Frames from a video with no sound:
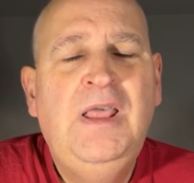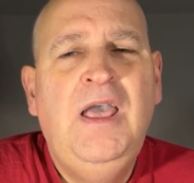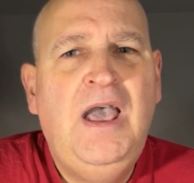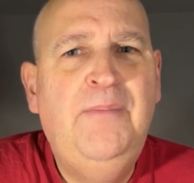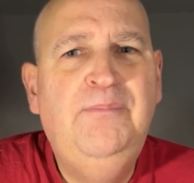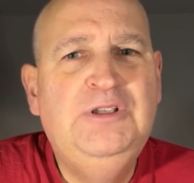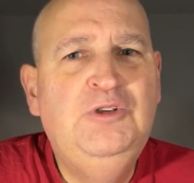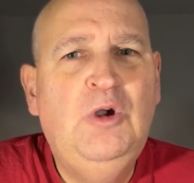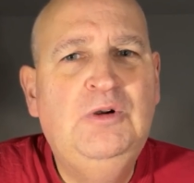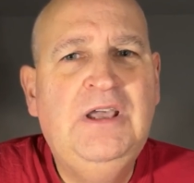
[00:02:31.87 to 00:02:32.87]
Um, but you
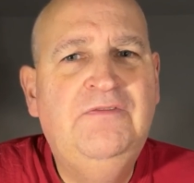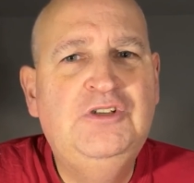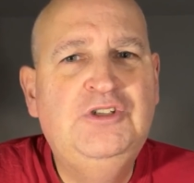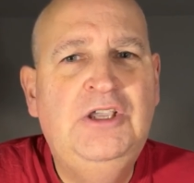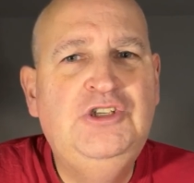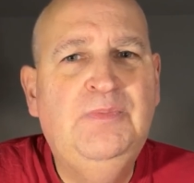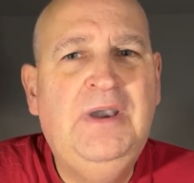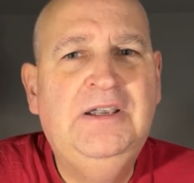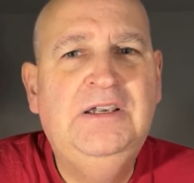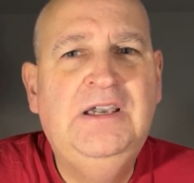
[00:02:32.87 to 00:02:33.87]
don't have to change your
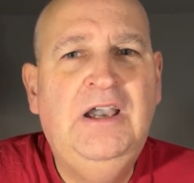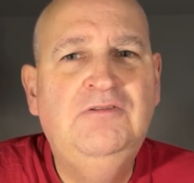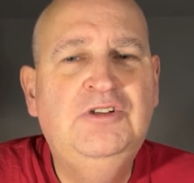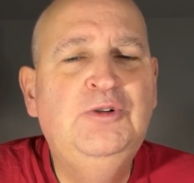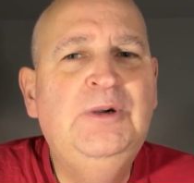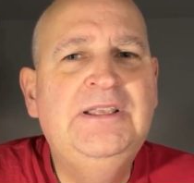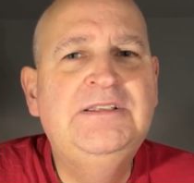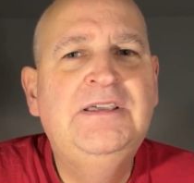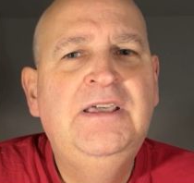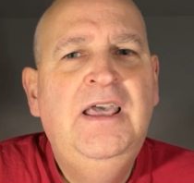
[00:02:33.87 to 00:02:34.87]
bank account to
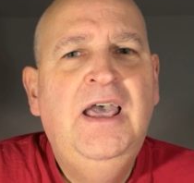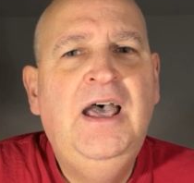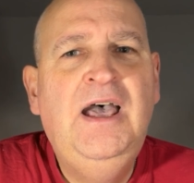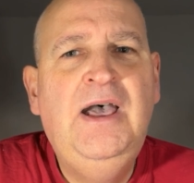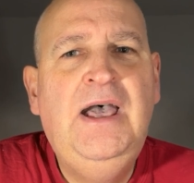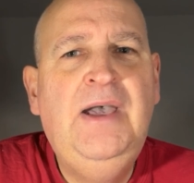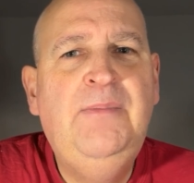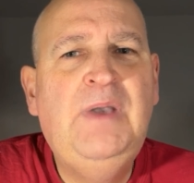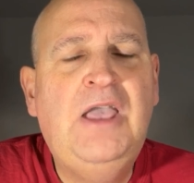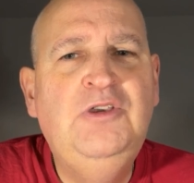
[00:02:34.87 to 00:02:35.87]
it.
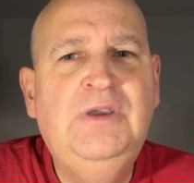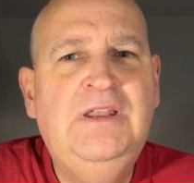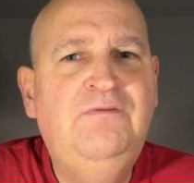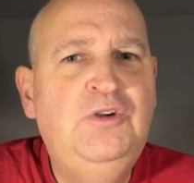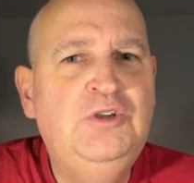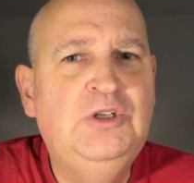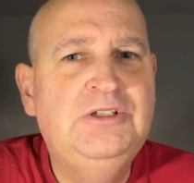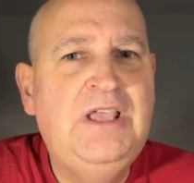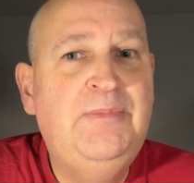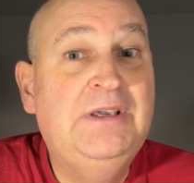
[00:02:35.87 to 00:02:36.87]
Um, you get a virtual
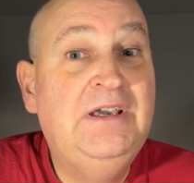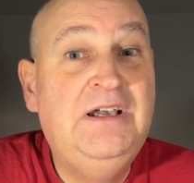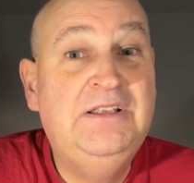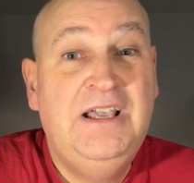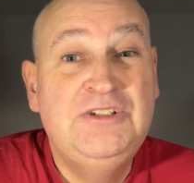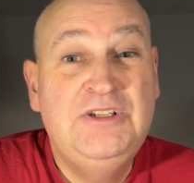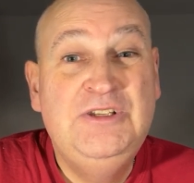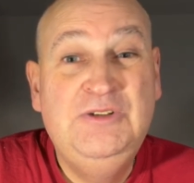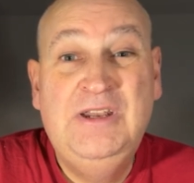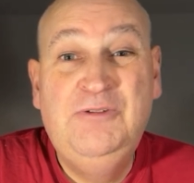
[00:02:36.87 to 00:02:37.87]
debit card. Actually,
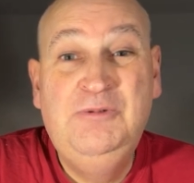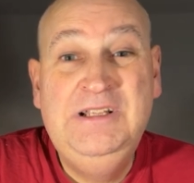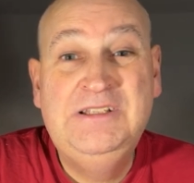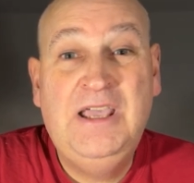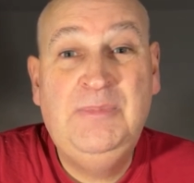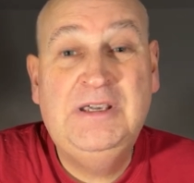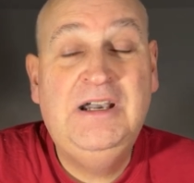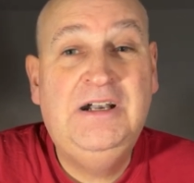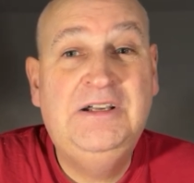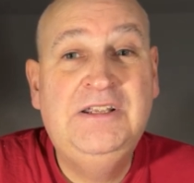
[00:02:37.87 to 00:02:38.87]
you get a real debit
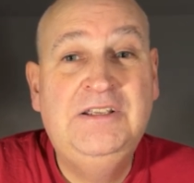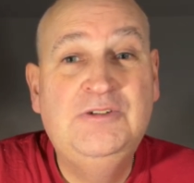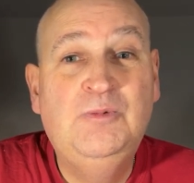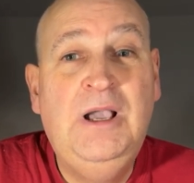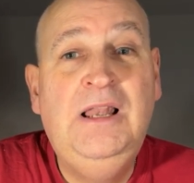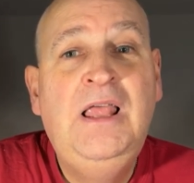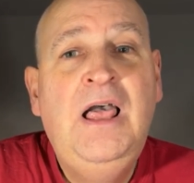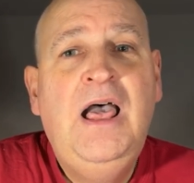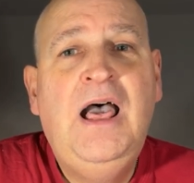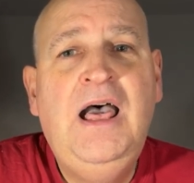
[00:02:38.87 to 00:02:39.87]
card as well,
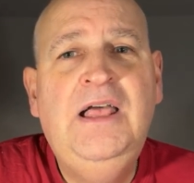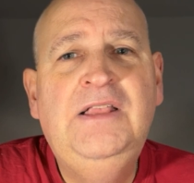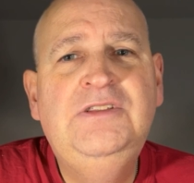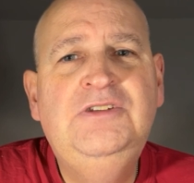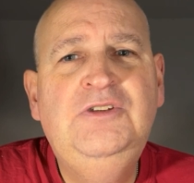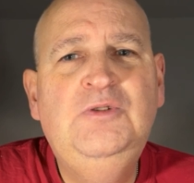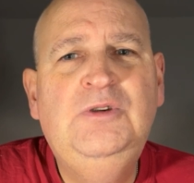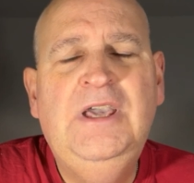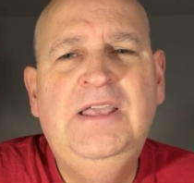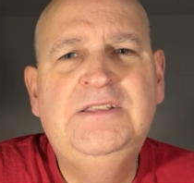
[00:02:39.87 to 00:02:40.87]
and you
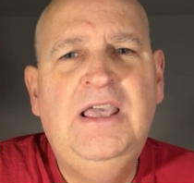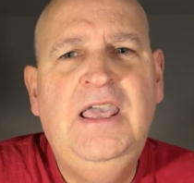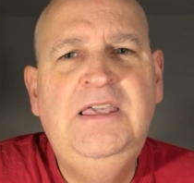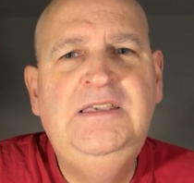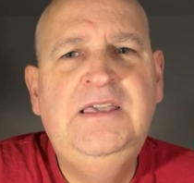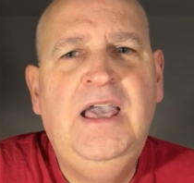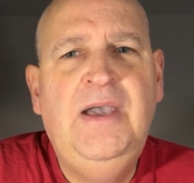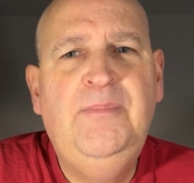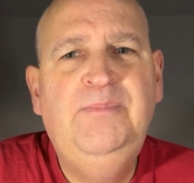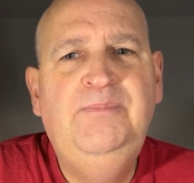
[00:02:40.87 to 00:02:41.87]
get a
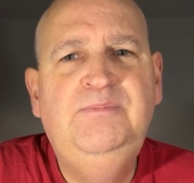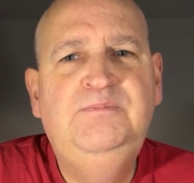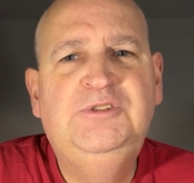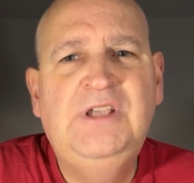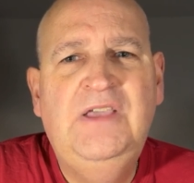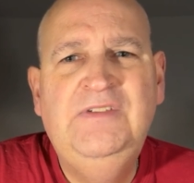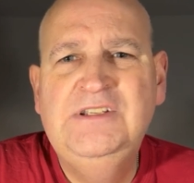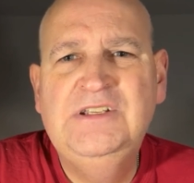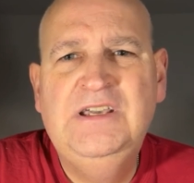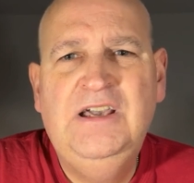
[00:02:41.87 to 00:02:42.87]
um, savings
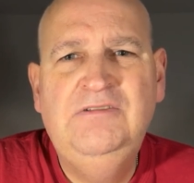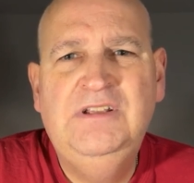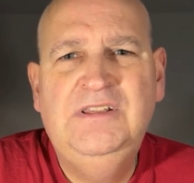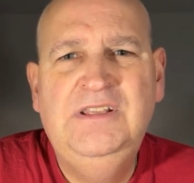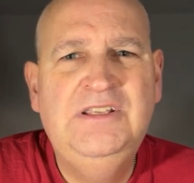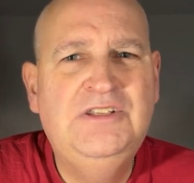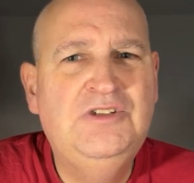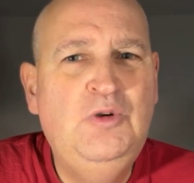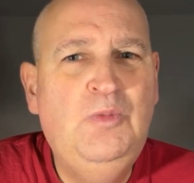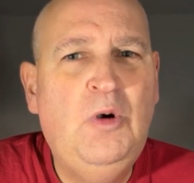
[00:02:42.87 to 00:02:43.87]
account. I think it's
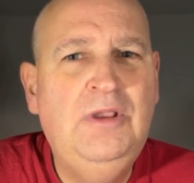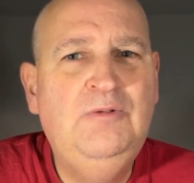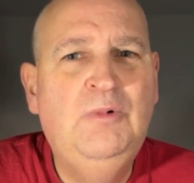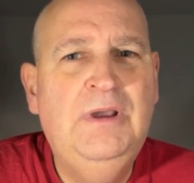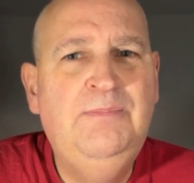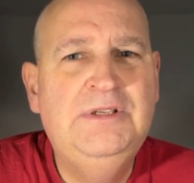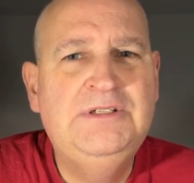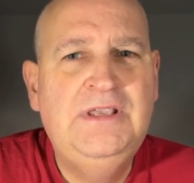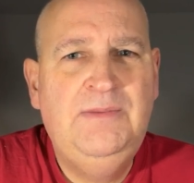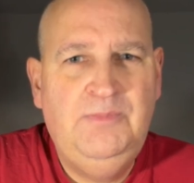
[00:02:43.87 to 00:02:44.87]
two point one
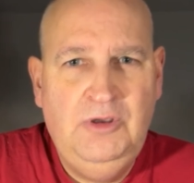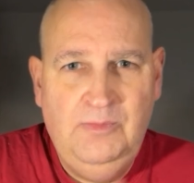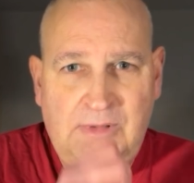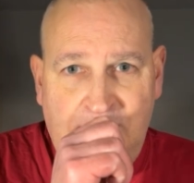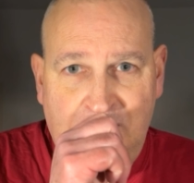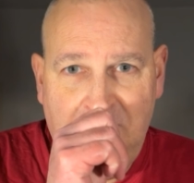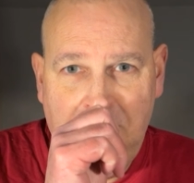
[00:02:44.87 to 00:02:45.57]
percent per month.